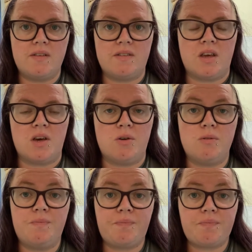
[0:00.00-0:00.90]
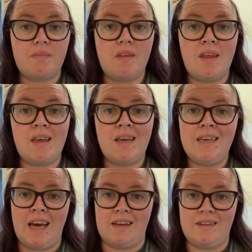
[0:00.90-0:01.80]
So
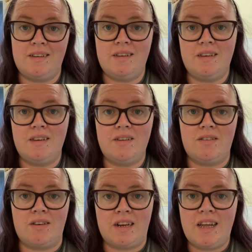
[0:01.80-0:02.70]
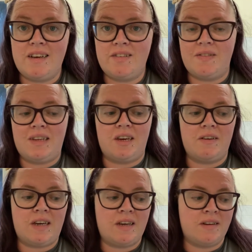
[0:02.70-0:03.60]
yeah, so I'm going to end this video
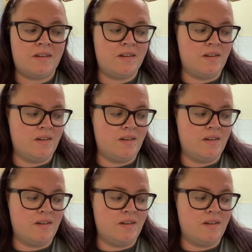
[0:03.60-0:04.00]
here.